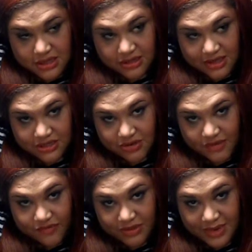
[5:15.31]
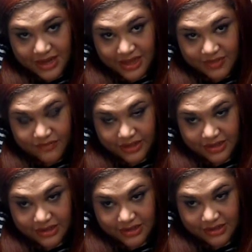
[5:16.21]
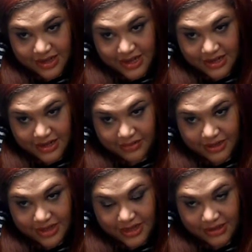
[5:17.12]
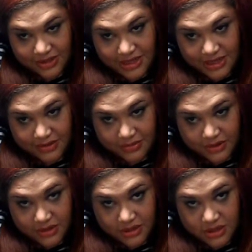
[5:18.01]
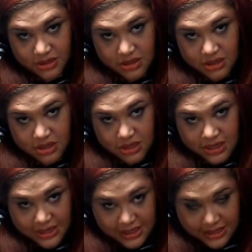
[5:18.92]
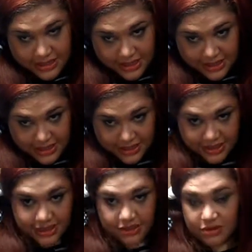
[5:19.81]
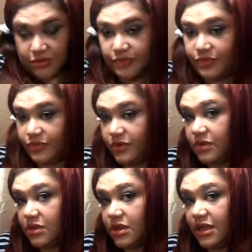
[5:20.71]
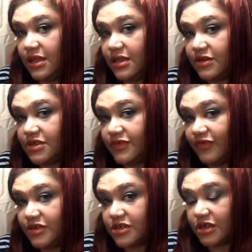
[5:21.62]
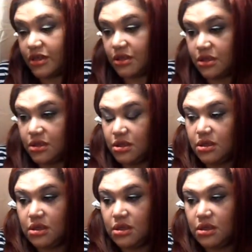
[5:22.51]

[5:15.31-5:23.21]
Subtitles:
until I sort of feel my glove feeling a little hot and I really can't hold it anymore. And I let it go. And there's the first curl.